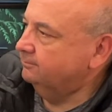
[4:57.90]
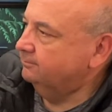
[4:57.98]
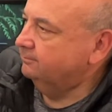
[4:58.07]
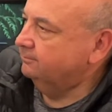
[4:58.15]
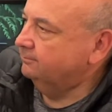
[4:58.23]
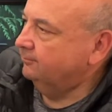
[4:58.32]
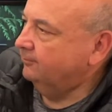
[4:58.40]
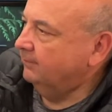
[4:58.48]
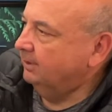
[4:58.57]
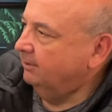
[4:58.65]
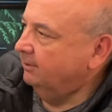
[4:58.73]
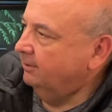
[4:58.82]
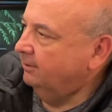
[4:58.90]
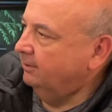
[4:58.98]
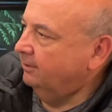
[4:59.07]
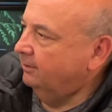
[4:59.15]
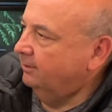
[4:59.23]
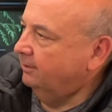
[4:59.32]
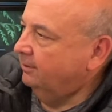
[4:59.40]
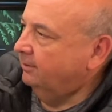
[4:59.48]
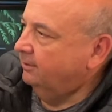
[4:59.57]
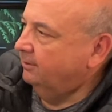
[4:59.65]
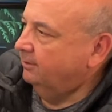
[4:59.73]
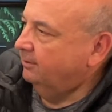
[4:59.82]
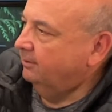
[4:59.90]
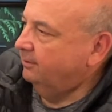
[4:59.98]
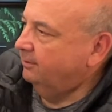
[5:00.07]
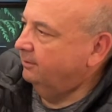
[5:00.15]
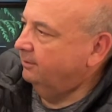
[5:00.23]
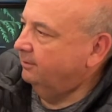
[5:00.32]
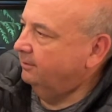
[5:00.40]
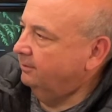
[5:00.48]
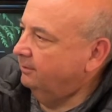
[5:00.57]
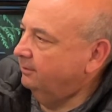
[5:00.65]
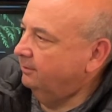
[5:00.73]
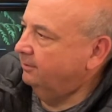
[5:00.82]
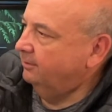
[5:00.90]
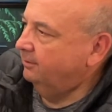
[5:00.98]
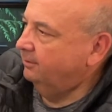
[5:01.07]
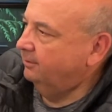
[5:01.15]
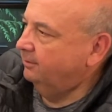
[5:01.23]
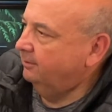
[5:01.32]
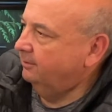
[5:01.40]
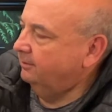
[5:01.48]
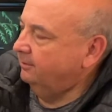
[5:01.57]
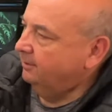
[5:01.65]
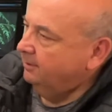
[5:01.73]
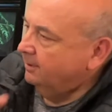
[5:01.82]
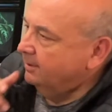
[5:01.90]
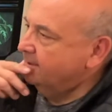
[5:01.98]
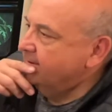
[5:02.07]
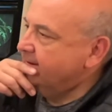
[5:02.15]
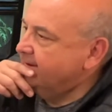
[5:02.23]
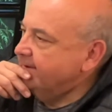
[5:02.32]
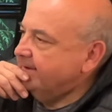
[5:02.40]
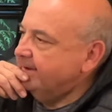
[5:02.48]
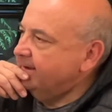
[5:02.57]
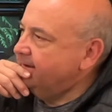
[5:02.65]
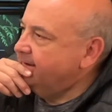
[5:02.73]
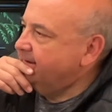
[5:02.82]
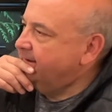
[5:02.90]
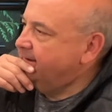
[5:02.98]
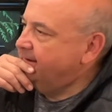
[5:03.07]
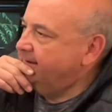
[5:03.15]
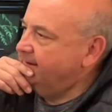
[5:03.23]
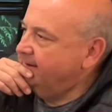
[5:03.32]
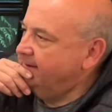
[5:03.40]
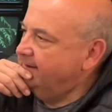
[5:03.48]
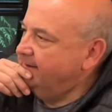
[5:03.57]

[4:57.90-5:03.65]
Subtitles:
(not speaking)